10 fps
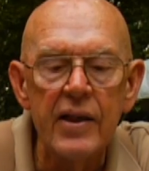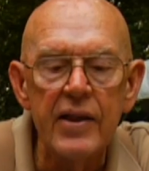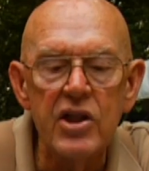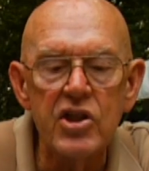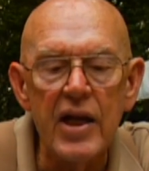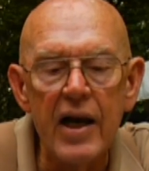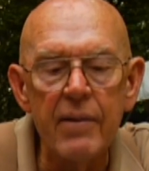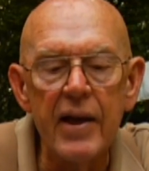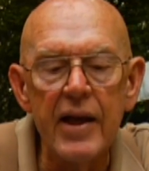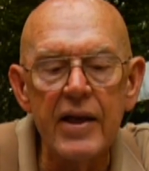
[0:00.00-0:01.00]
These tiny
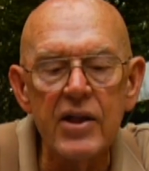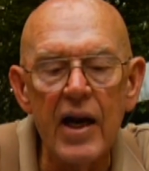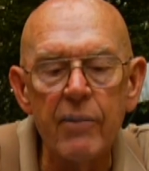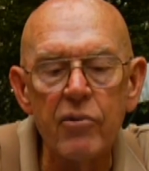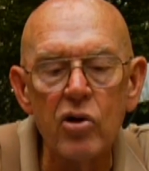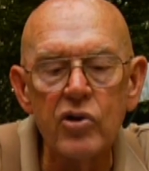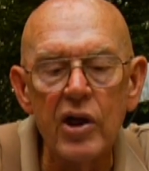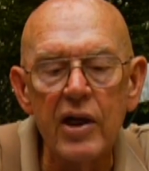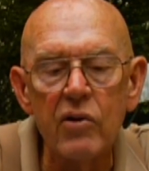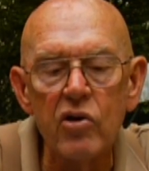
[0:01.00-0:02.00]
bands that I'm
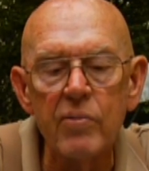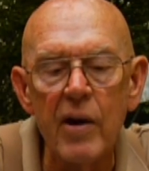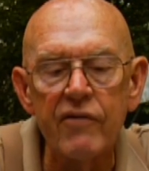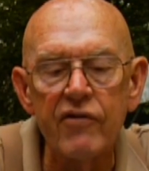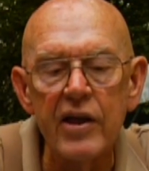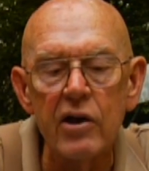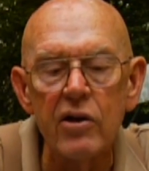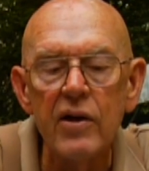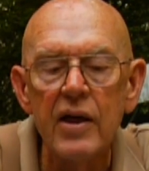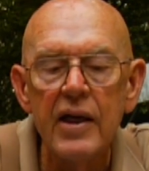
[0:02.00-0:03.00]
rotating with my
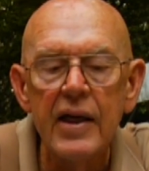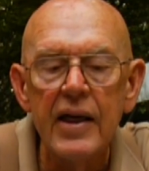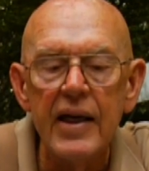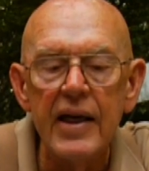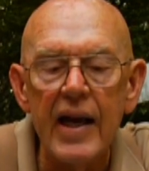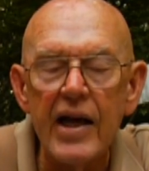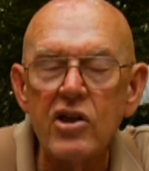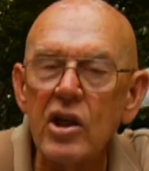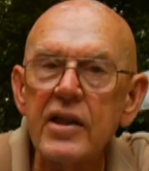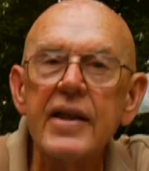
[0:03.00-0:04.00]
finger, it
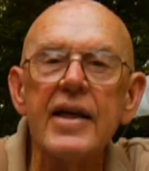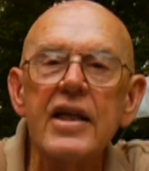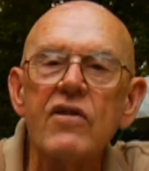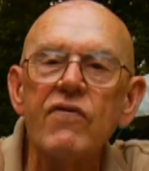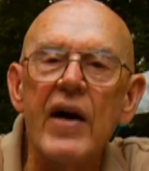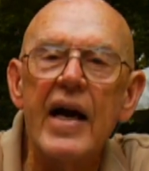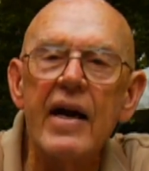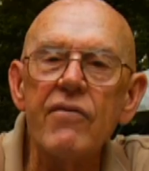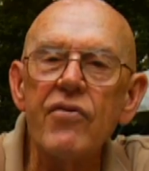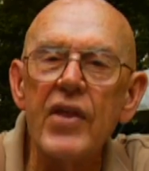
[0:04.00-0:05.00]
actually takes
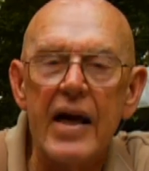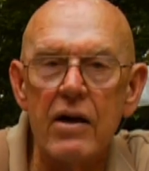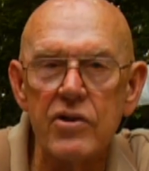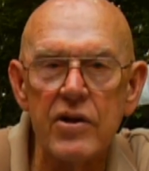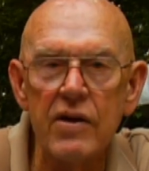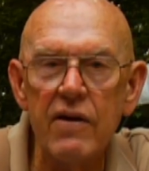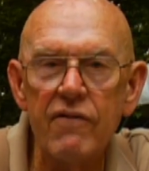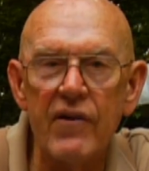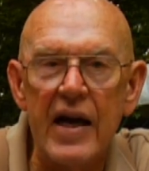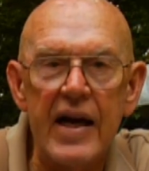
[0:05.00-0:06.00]

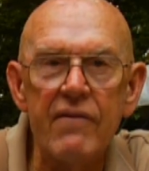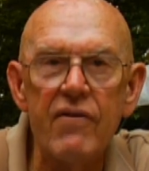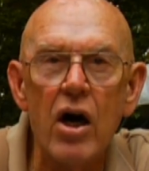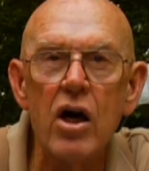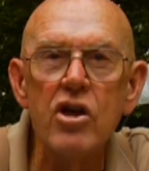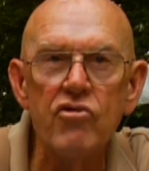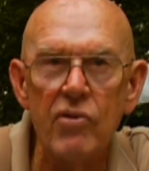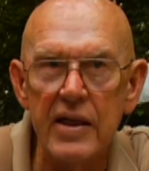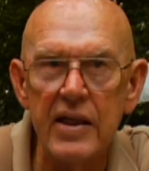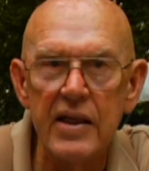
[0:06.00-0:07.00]

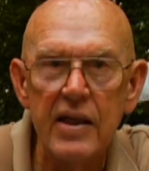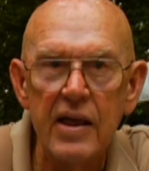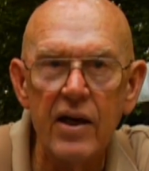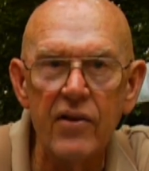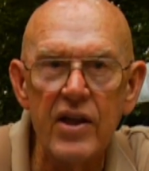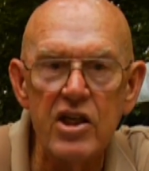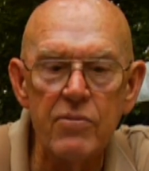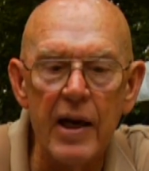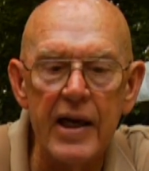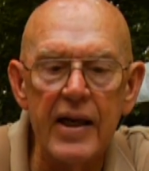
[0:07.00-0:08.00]
5,500 of these
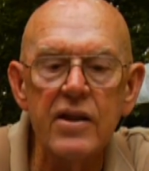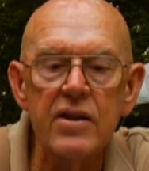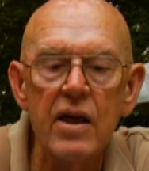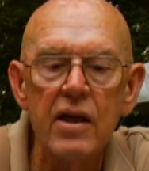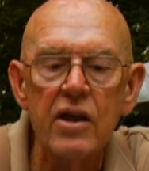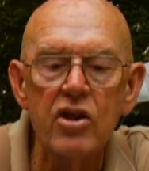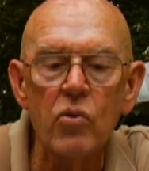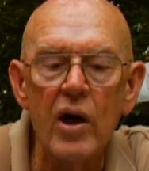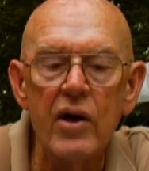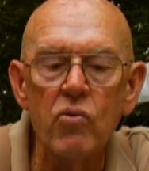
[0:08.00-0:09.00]
bands to
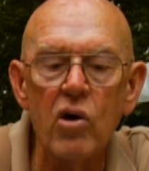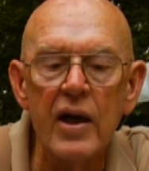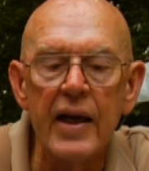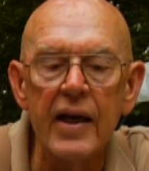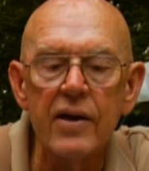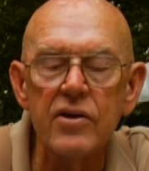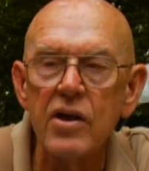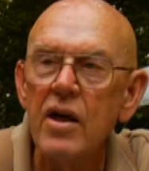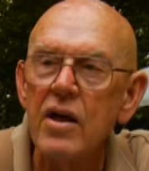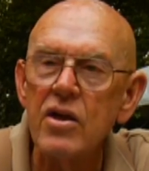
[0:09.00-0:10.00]
weigh 1 ounce.
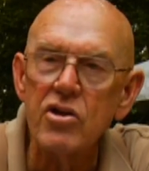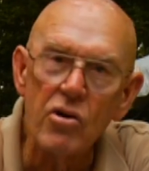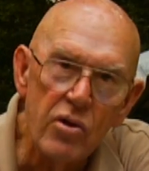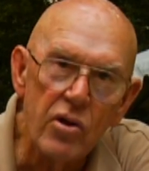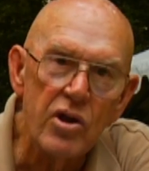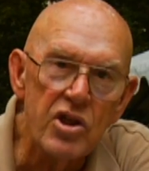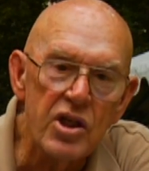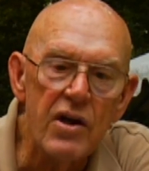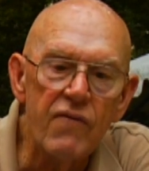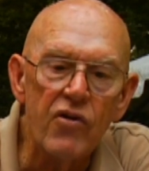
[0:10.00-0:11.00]
So you can
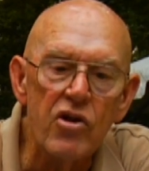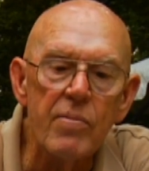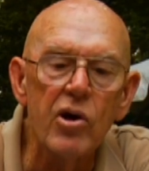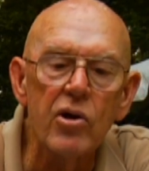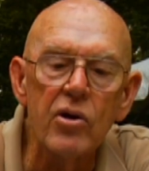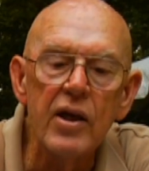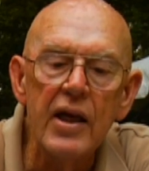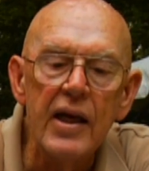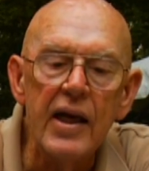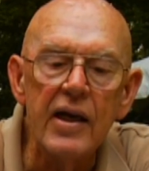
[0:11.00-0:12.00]
see for the bird,
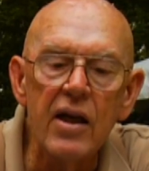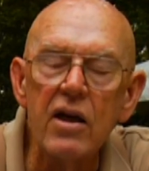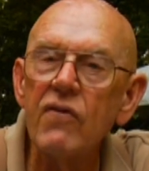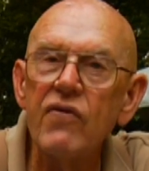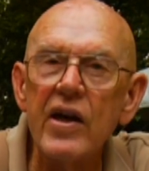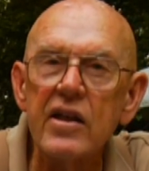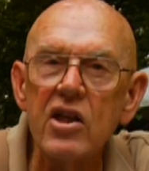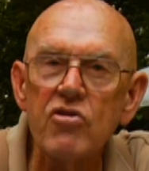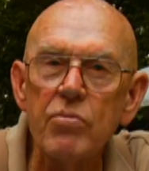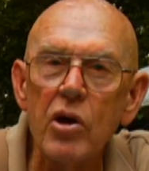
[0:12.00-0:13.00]
it doesn't affect
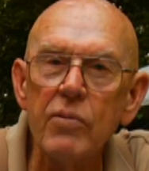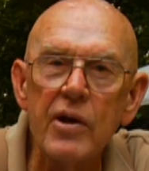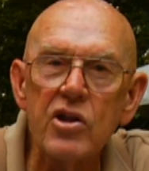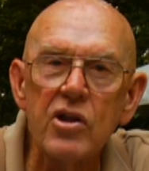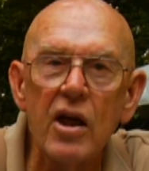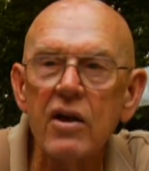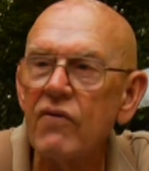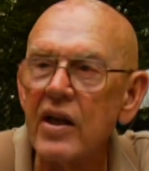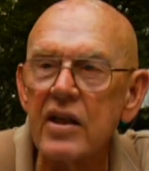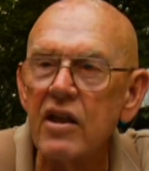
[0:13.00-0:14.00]
his movements, doesn't
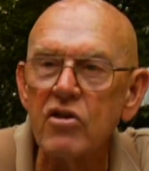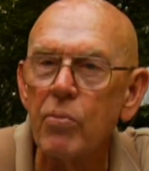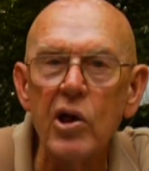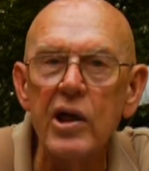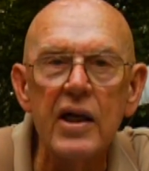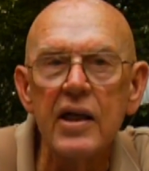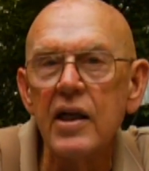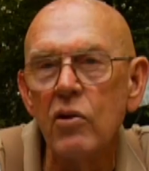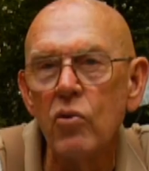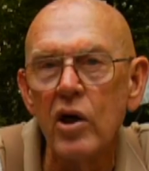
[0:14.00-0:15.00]
affect his breeding in
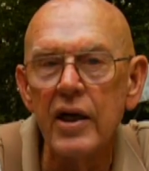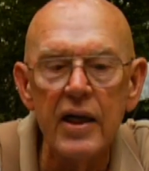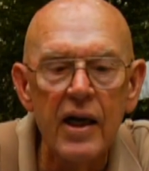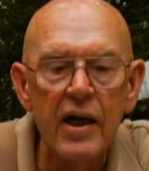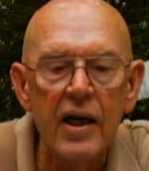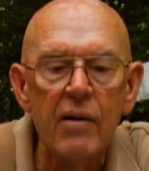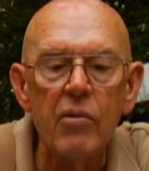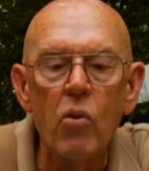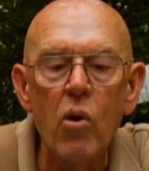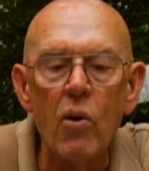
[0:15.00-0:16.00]
any way.
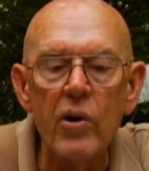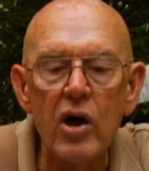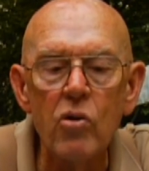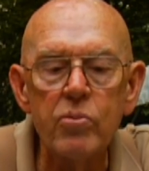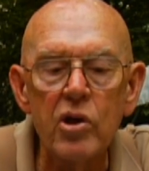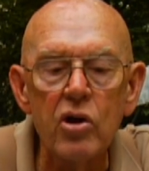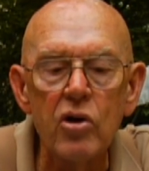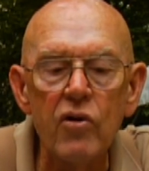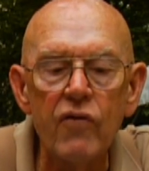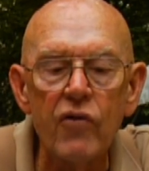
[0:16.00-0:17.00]
But what we hope to
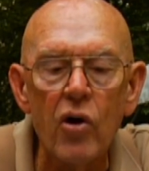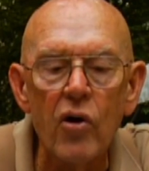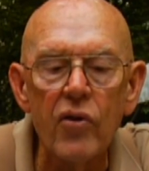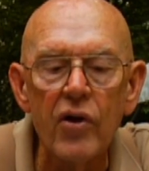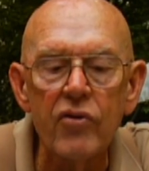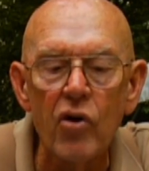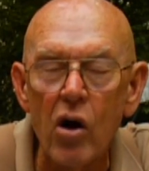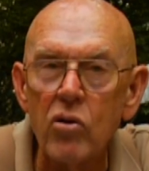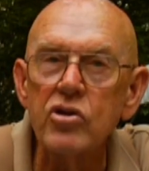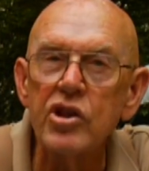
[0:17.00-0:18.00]
do for the
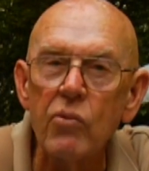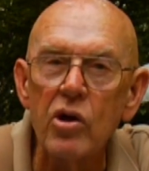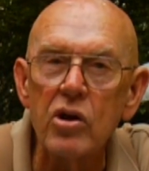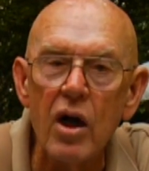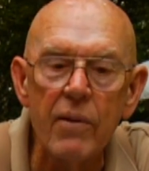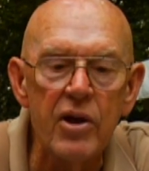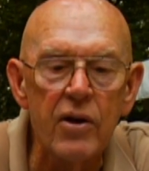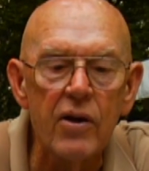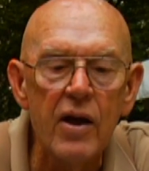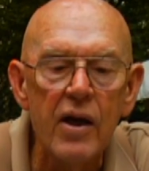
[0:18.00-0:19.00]
throngs that will come
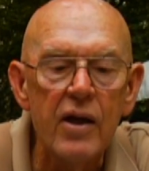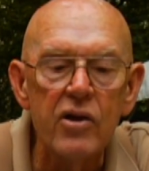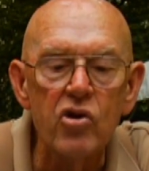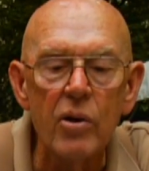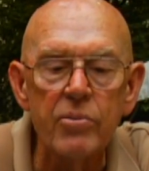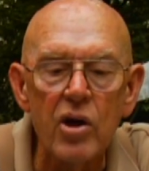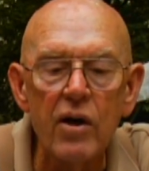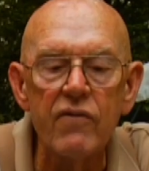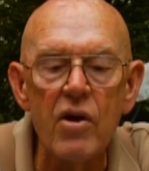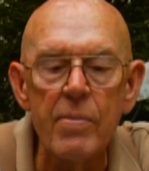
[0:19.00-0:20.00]
here to
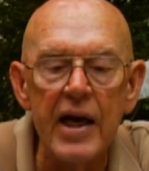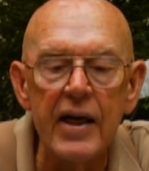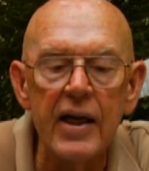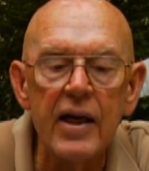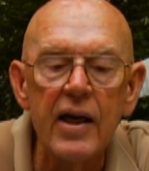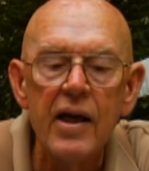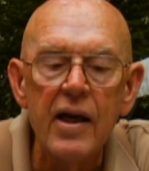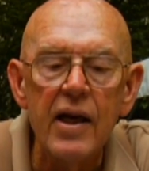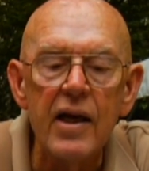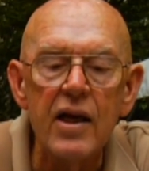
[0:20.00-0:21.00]
observe the banding
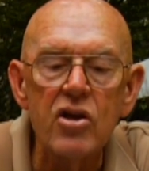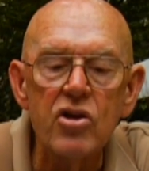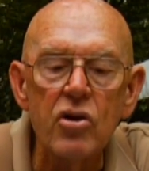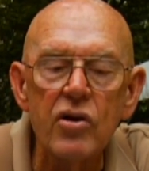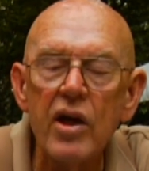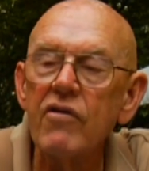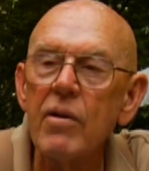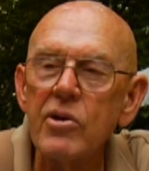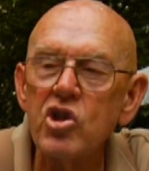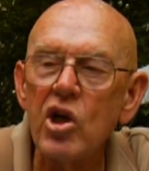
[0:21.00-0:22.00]
is to give
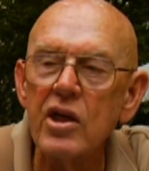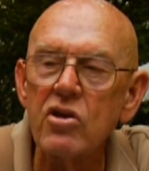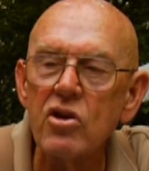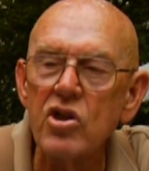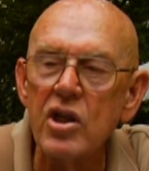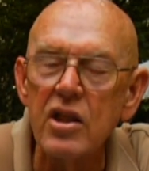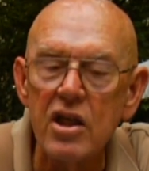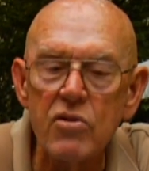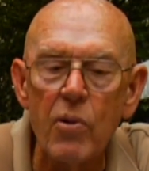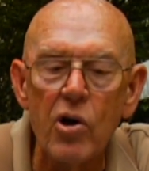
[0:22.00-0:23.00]
them a chance to see
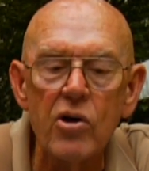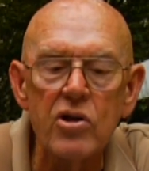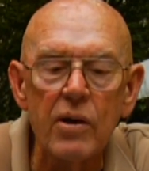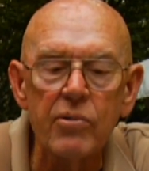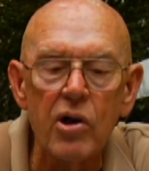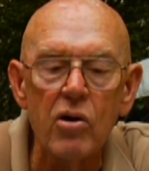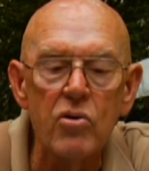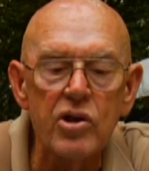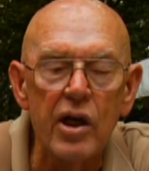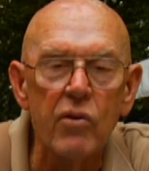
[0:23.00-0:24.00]
these birds up
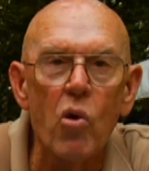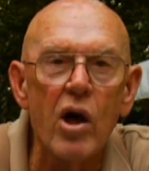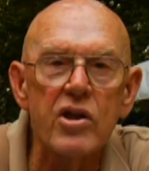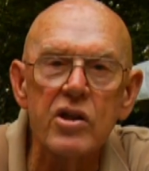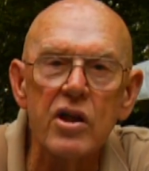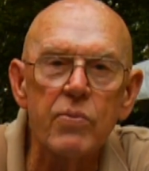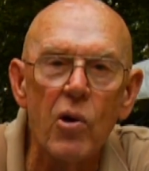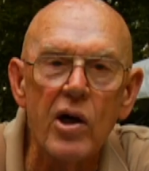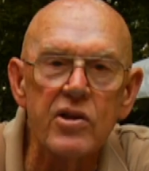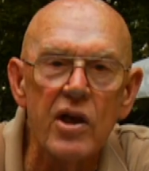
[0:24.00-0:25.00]
close and watch this
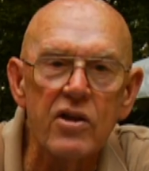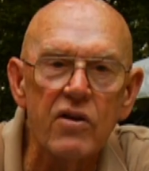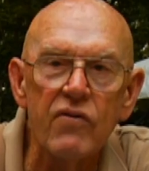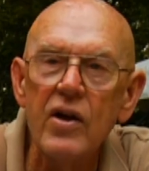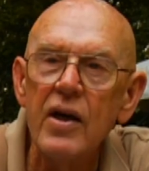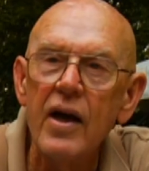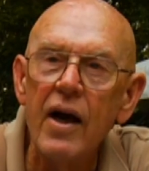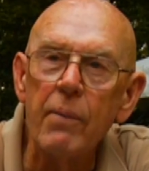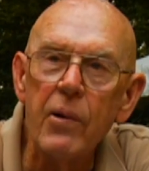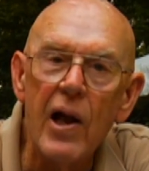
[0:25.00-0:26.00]
process of
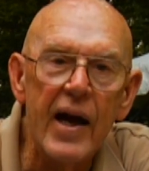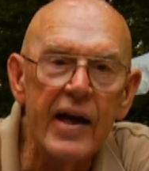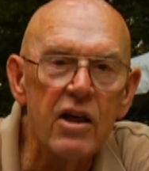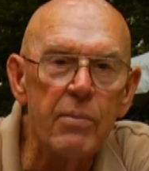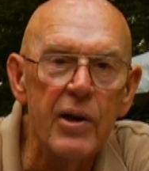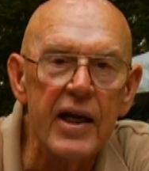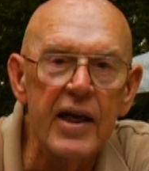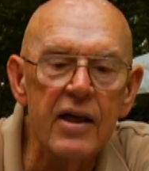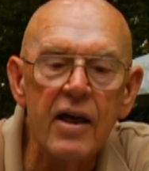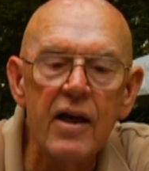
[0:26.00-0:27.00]
applying the
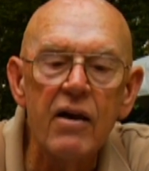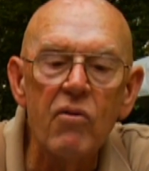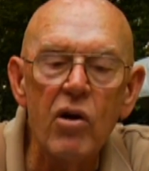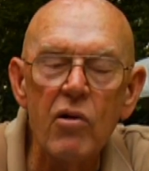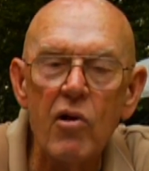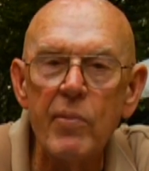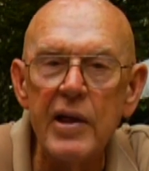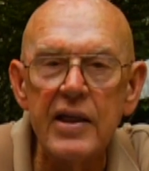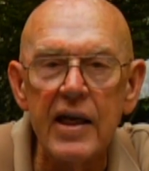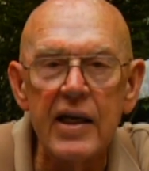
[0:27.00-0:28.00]
band. We will
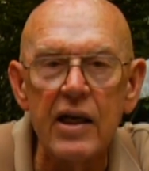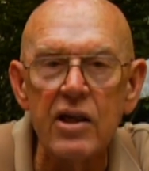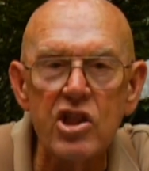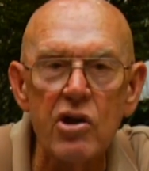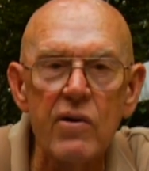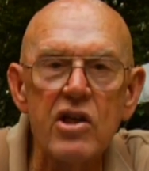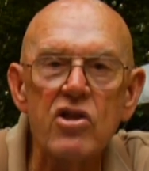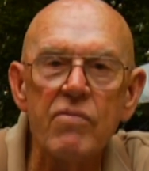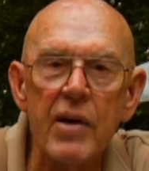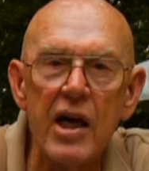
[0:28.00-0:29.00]
be taking a
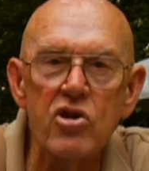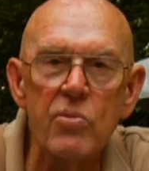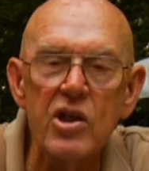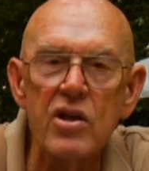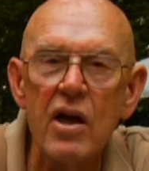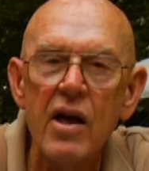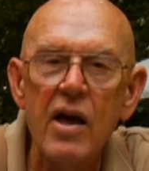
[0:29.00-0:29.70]
series of measurements.